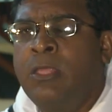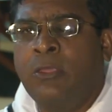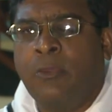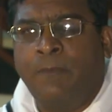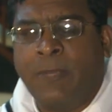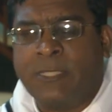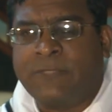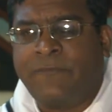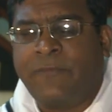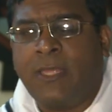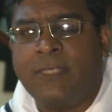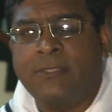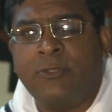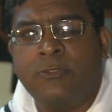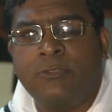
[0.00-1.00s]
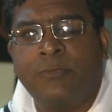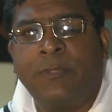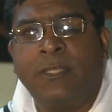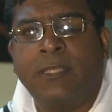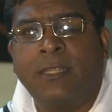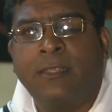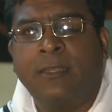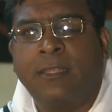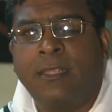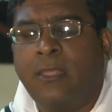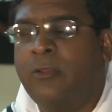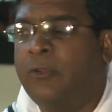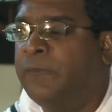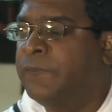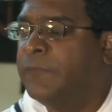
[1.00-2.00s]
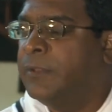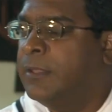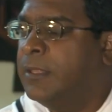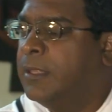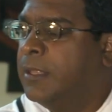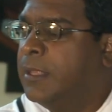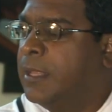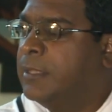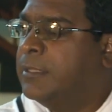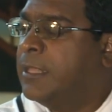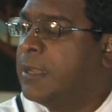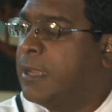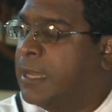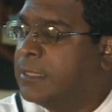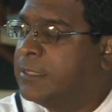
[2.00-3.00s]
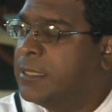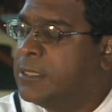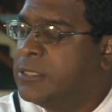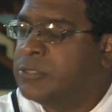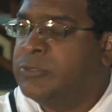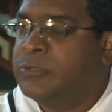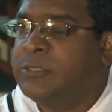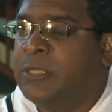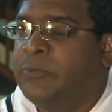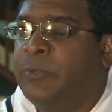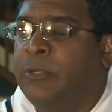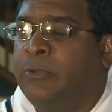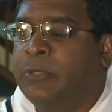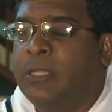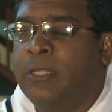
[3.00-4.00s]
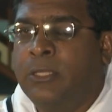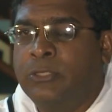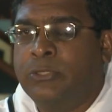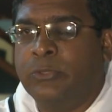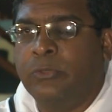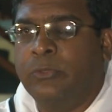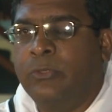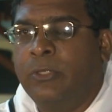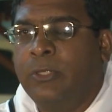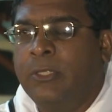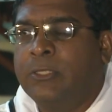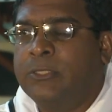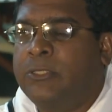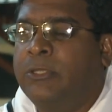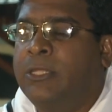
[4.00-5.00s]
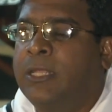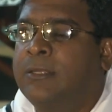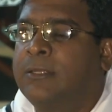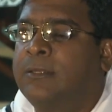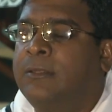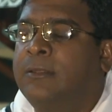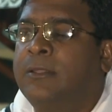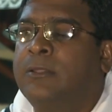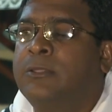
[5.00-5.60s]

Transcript: Your bus fare has also been taken care of. And there are other issues that we're looking into so that